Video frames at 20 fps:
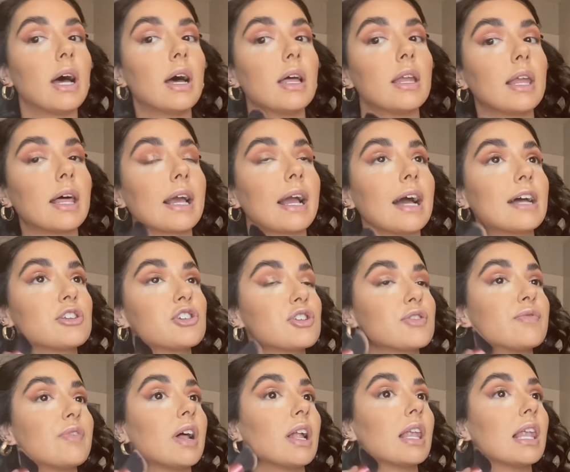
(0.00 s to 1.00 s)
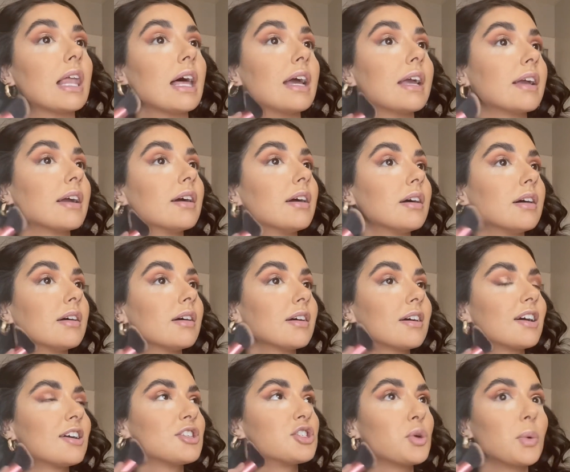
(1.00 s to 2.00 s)
Like, I just felt like
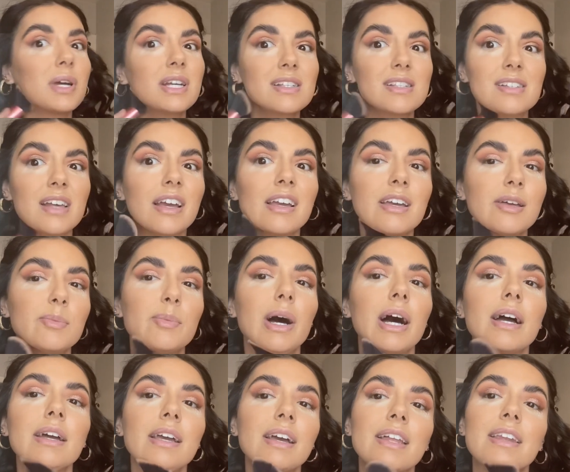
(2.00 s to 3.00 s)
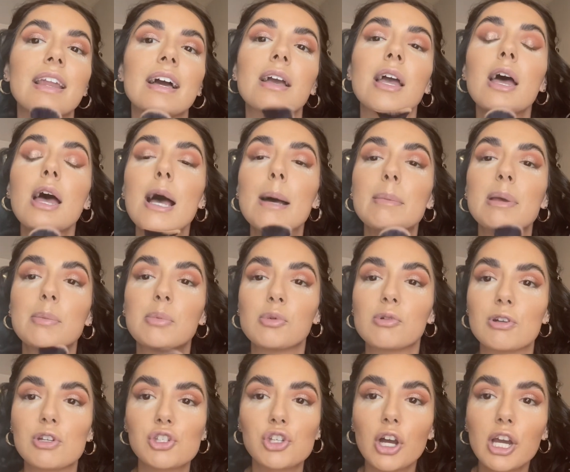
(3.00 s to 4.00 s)
so excited by it, and like people were
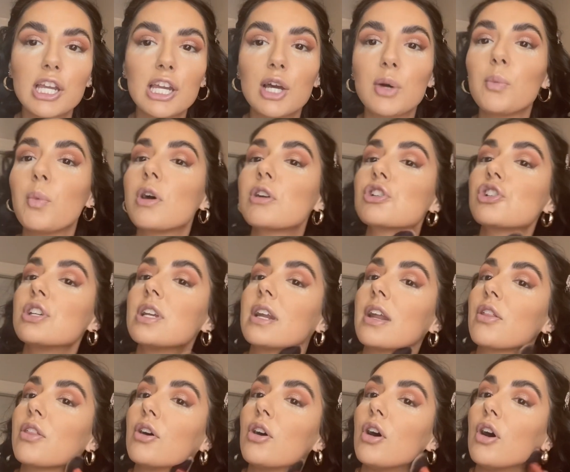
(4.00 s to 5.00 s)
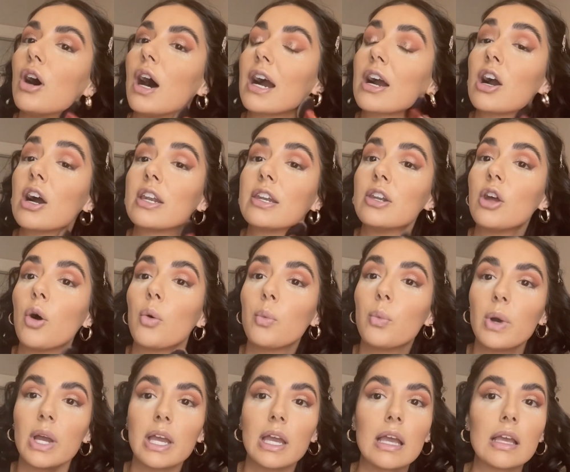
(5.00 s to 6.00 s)
enjoying it and watching it, and I thought I could not
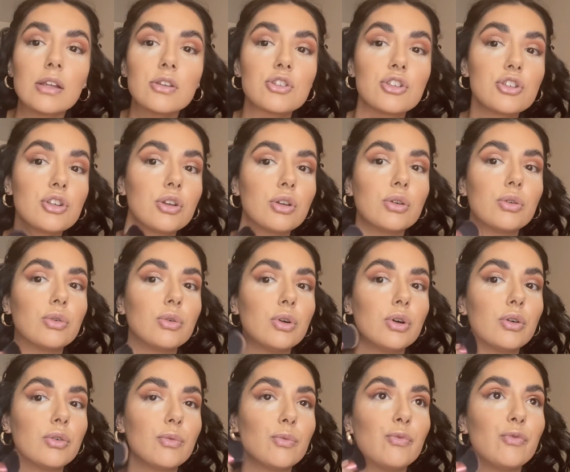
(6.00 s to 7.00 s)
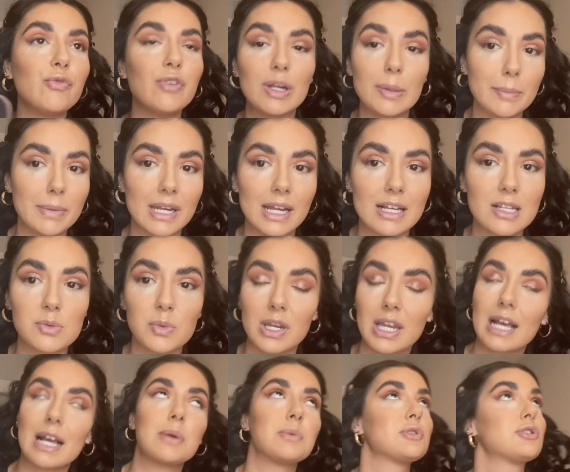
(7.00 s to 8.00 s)
wait to film my next one. Like, I
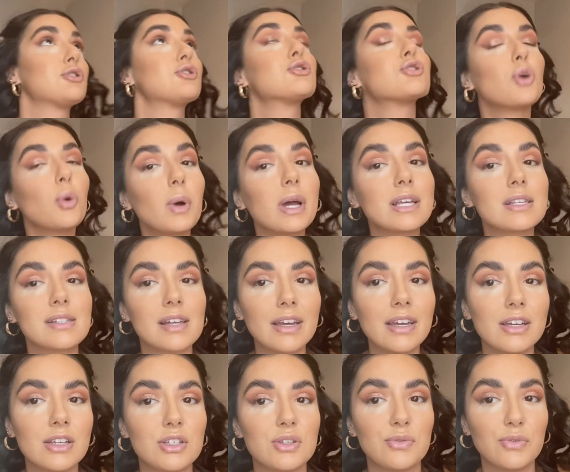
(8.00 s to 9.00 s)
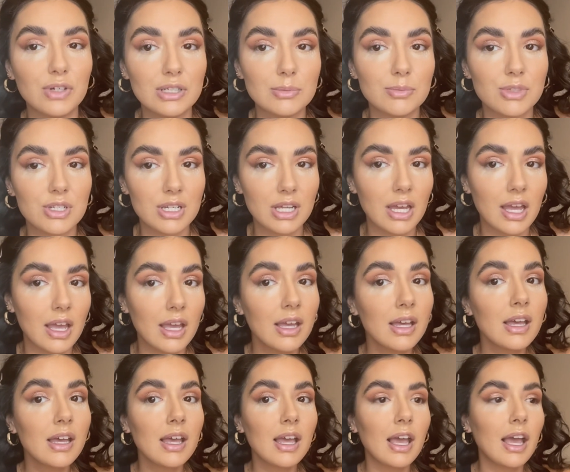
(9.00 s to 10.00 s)
was so excited to film today
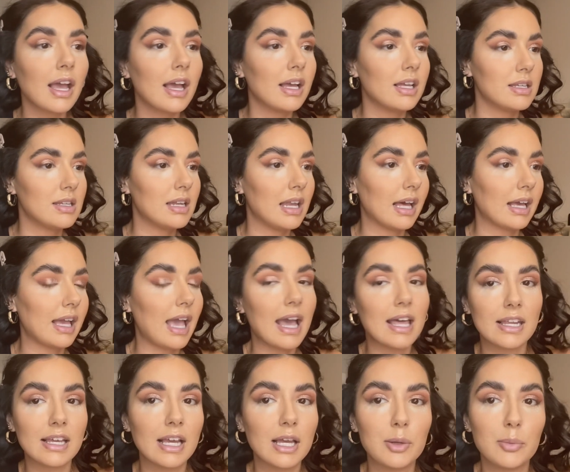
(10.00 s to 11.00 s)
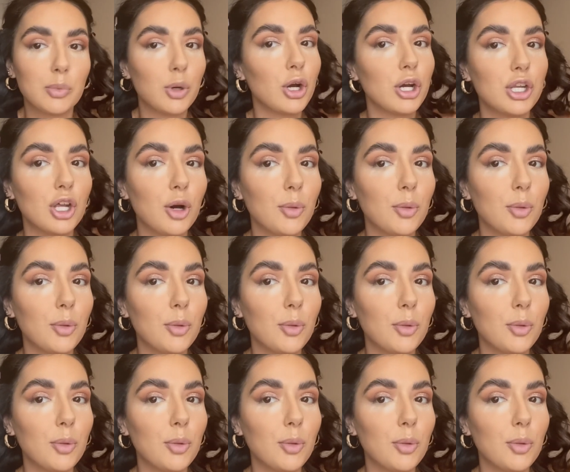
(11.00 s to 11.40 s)
and like edit it and put it up.